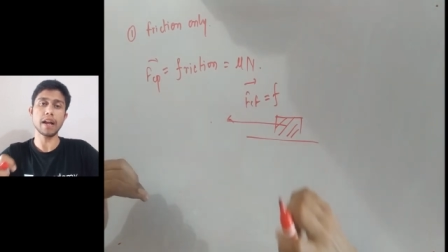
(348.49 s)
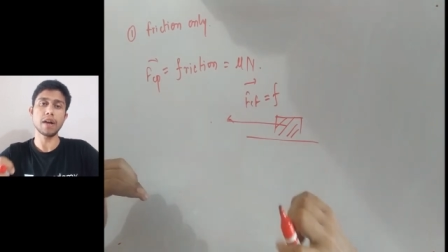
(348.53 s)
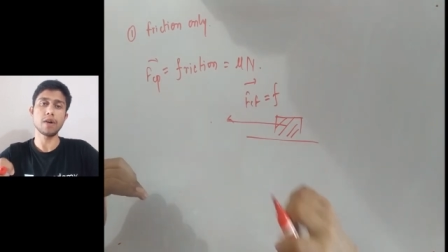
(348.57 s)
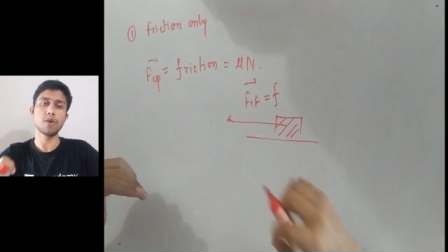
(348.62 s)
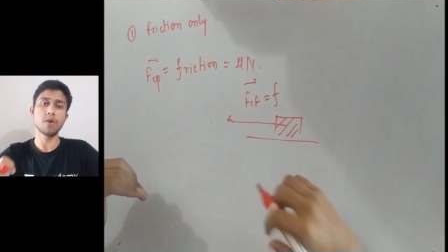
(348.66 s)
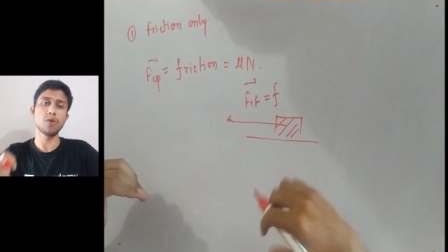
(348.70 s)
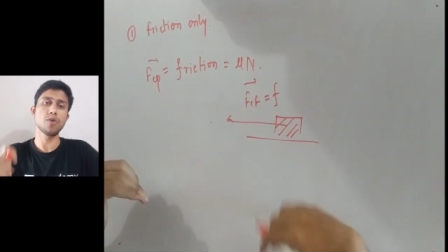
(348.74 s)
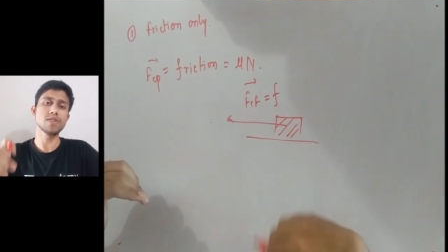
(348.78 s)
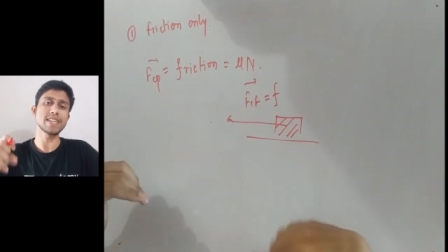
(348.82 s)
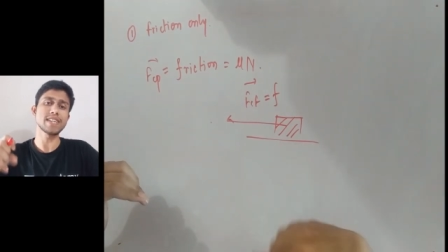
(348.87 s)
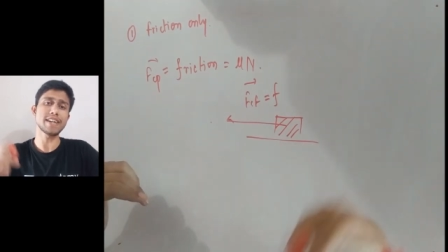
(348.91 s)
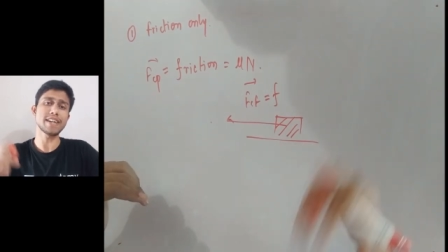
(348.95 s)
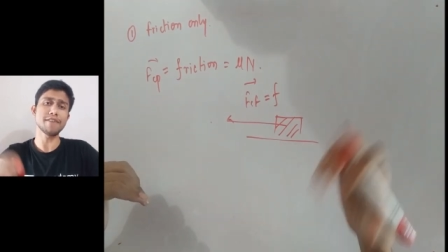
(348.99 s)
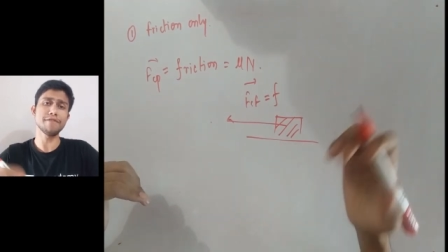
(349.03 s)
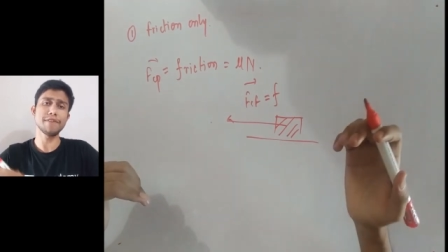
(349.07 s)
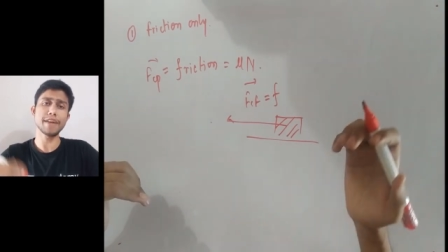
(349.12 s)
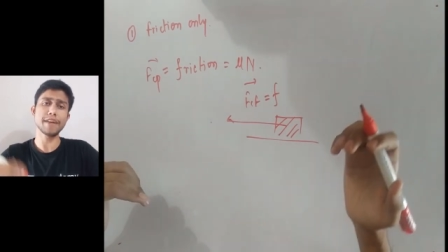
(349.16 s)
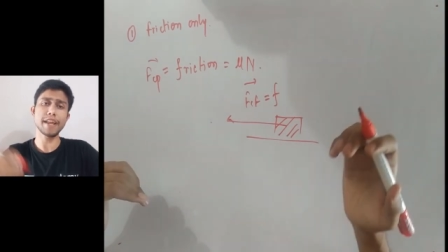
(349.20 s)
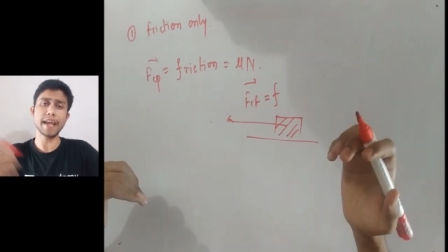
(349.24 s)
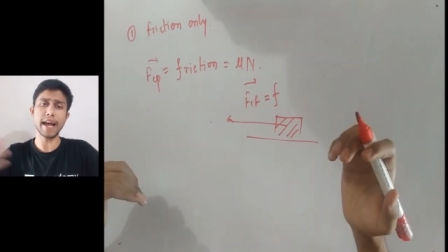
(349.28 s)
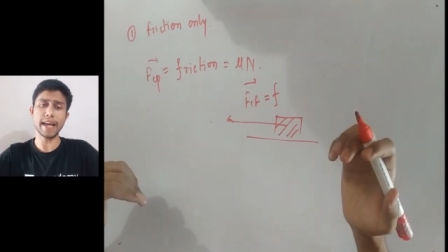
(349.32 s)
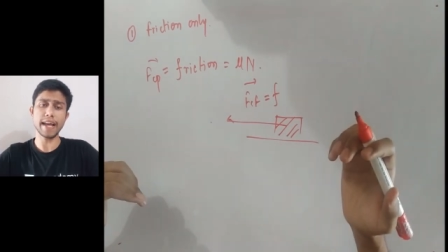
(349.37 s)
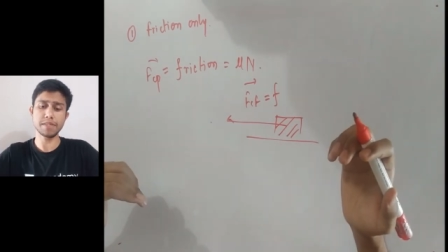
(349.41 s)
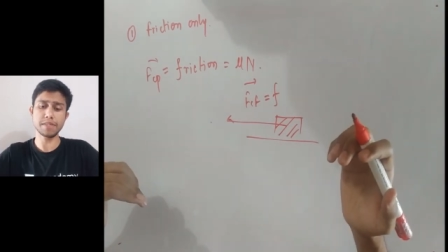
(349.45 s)
goes at a very
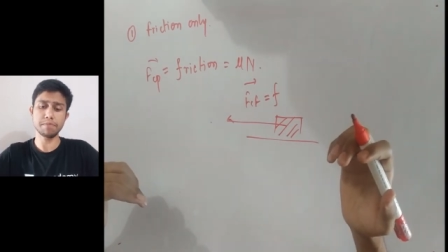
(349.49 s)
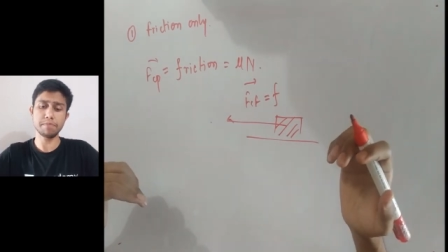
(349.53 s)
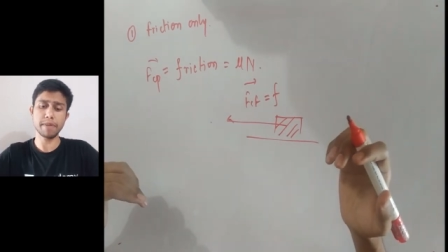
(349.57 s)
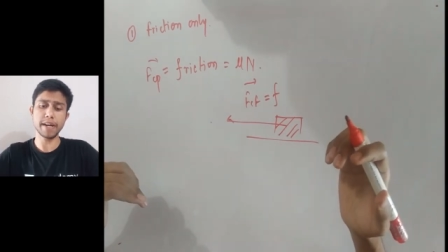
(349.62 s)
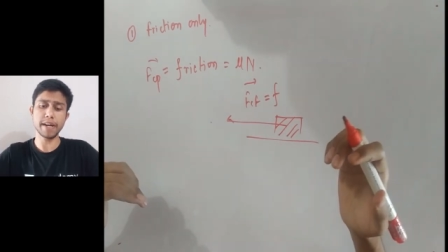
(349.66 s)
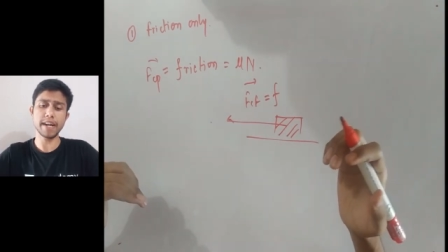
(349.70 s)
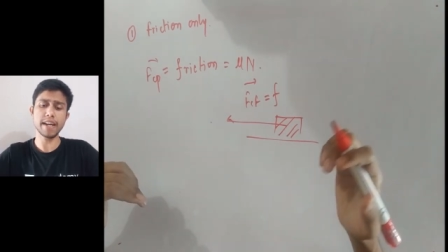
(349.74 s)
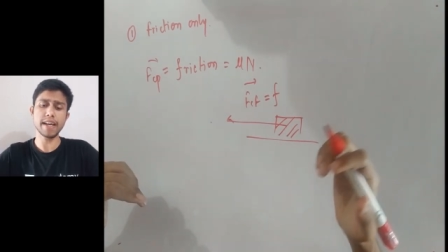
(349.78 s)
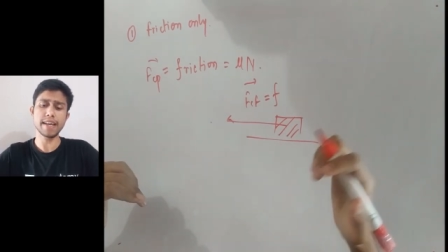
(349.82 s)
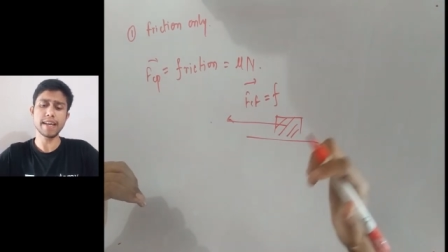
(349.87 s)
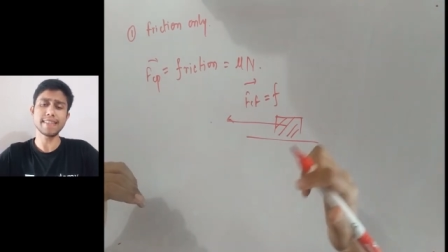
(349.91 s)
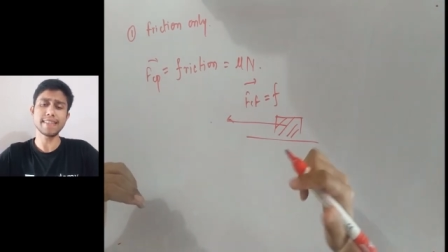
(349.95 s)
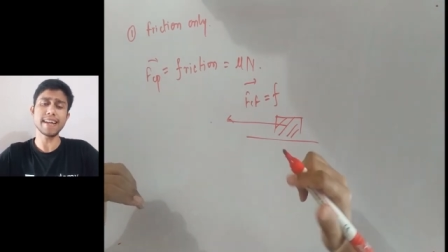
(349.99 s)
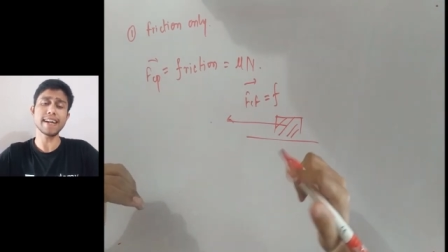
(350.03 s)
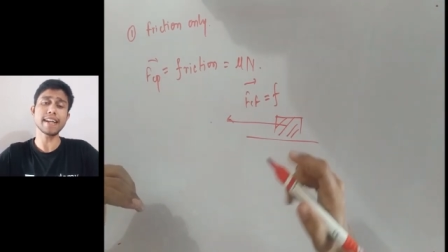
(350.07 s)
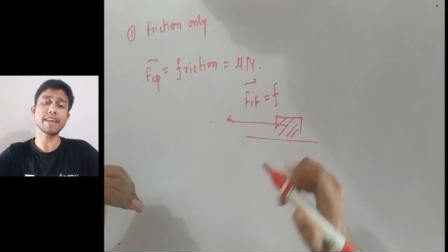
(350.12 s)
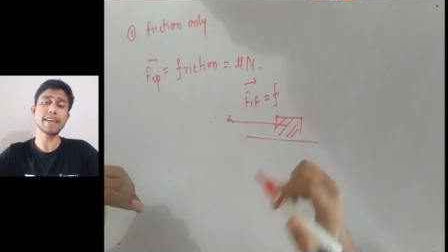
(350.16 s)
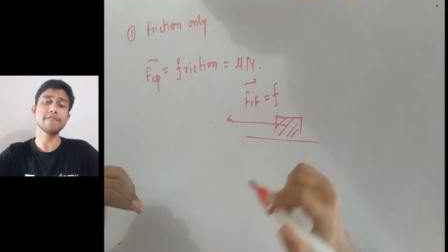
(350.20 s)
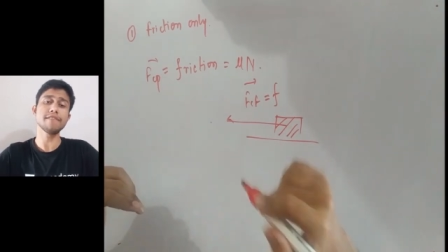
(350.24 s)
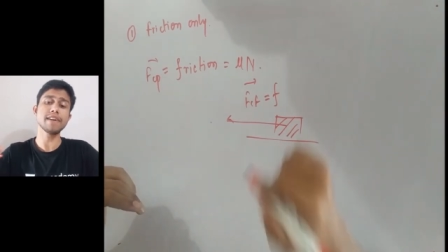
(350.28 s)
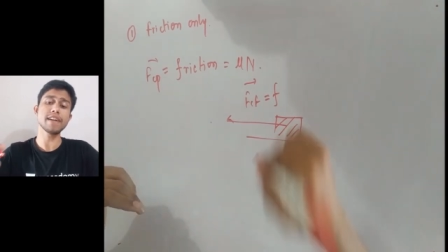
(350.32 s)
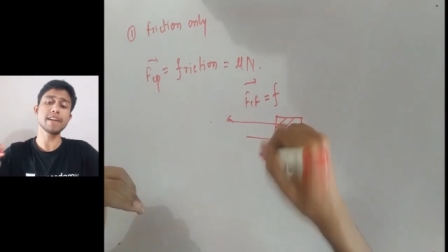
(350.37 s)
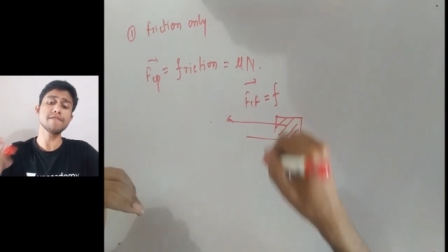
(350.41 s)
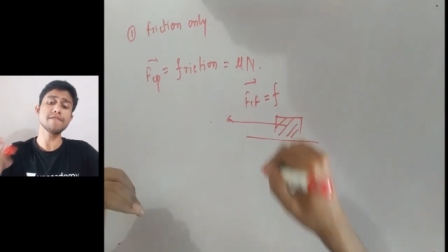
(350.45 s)
high speed, that
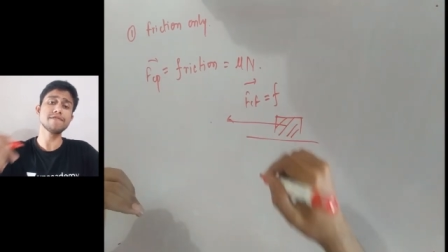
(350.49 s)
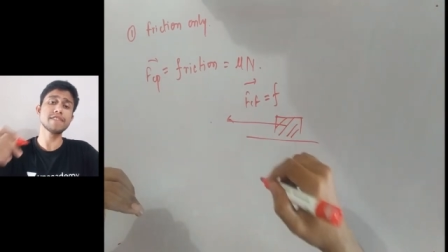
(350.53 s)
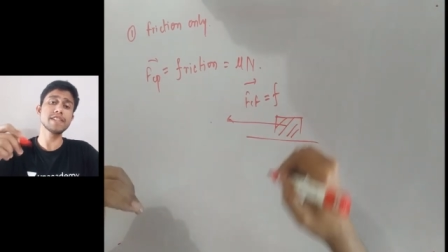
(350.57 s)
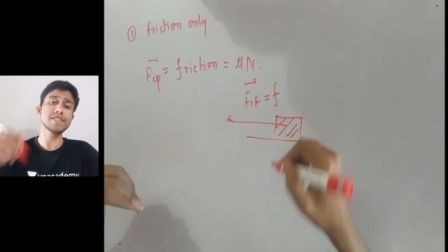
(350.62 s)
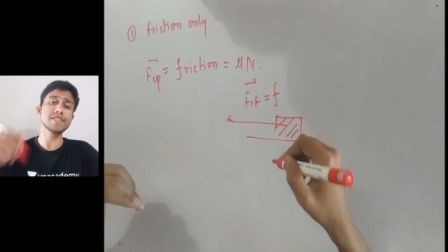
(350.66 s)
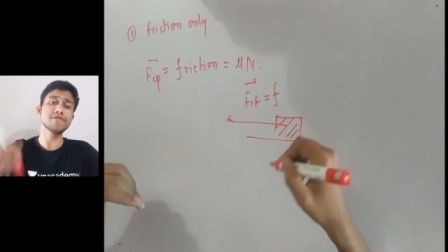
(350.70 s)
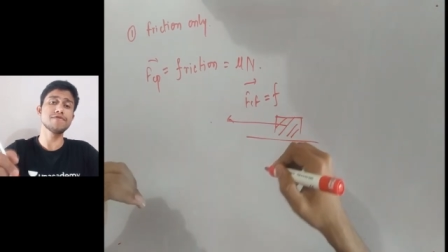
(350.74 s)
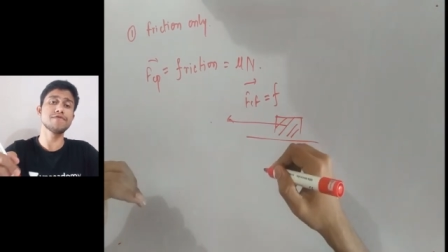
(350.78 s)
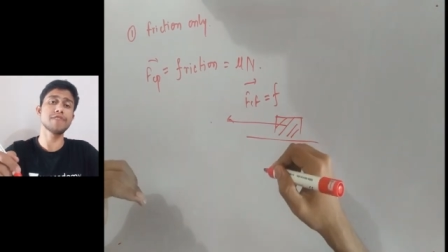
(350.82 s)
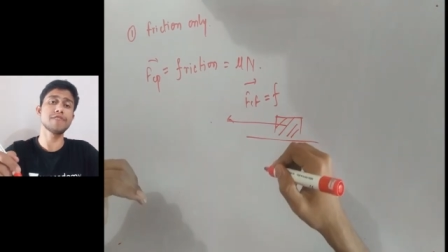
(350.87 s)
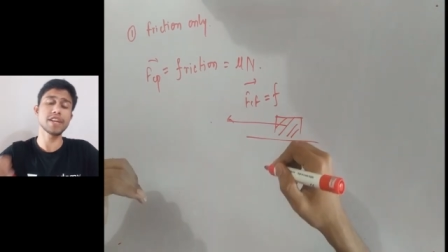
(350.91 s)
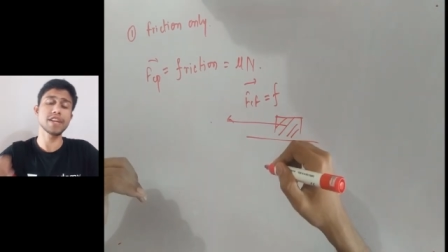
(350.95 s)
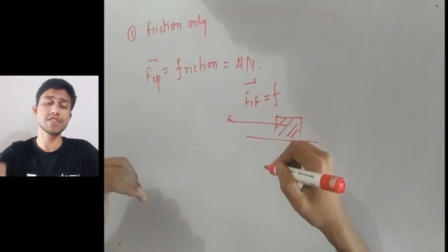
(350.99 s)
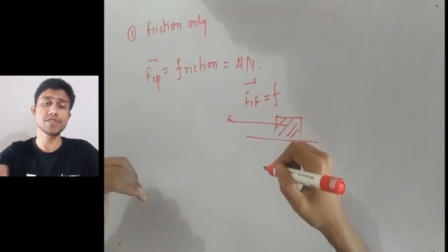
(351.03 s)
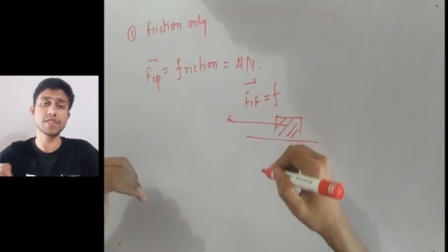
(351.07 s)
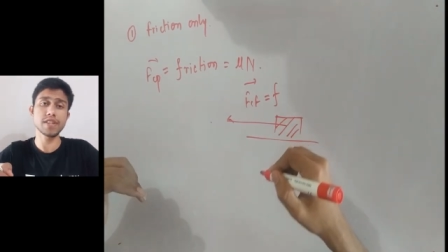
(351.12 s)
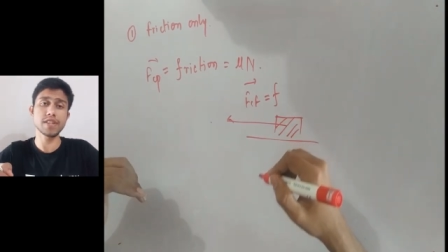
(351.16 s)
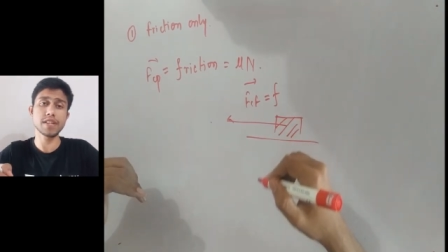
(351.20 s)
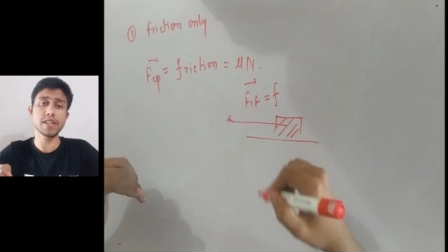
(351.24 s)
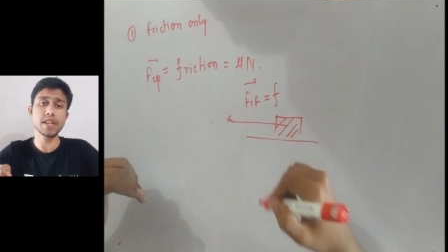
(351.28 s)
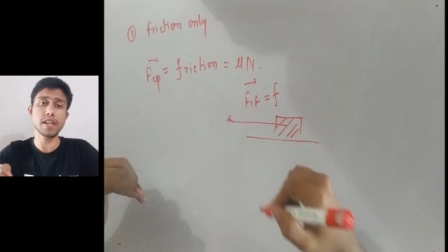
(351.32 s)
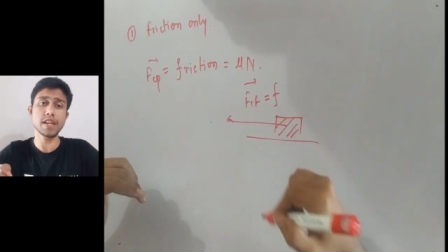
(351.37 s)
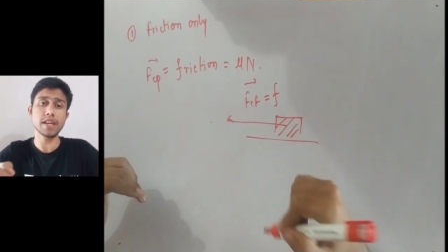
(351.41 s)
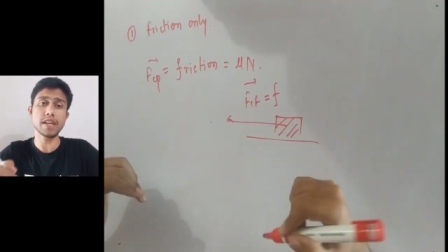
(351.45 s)
even if this
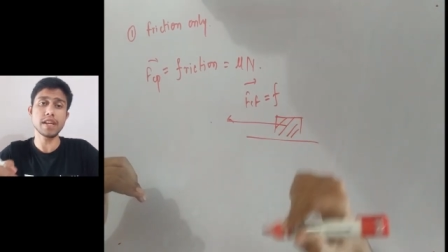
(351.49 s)
friction